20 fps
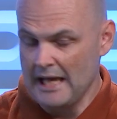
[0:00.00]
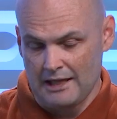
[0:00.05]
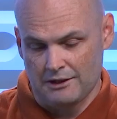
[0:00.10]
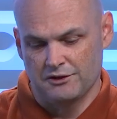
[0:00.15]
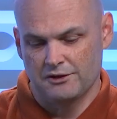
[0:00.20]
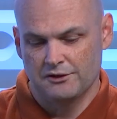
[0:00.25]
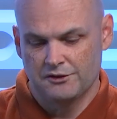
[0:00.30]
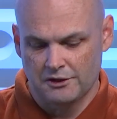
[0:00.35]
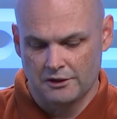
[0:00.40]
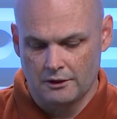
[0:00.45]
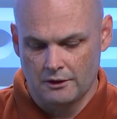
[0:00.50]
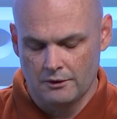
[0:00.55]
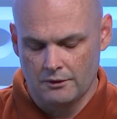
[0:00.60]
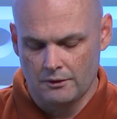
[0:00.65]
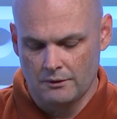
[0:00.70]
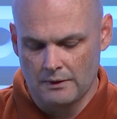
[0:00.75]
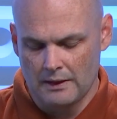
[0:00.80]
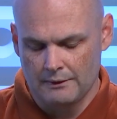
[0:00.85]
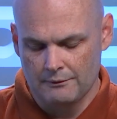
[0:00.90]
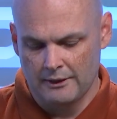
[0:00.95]
Yes.
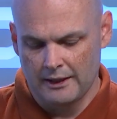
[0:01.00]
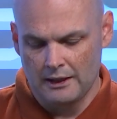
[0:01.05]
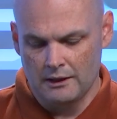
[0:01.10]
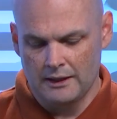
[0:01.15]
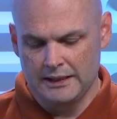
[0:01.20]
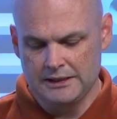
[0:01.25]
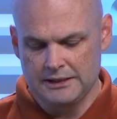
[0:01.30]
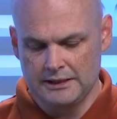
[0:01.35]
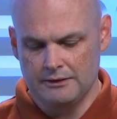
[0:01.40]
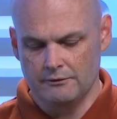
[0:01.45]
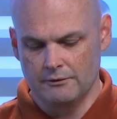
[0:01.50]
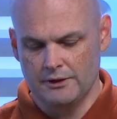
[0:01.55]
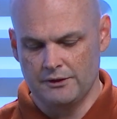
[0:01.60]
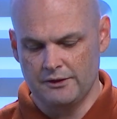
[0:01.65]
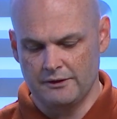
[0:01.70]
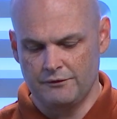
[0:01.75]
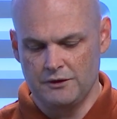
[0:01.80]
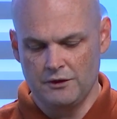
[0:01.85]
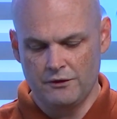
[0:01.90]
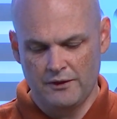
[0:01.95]
So the idea is
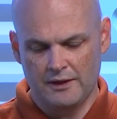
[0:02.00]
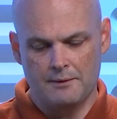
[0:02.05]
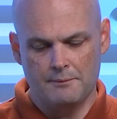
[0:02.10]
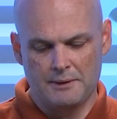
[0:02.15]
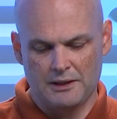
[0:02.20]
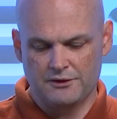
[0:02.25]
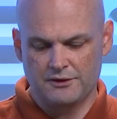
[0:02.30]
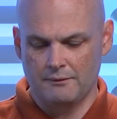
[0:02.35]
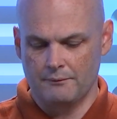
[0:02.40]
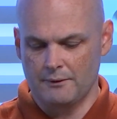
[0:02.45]
if you think about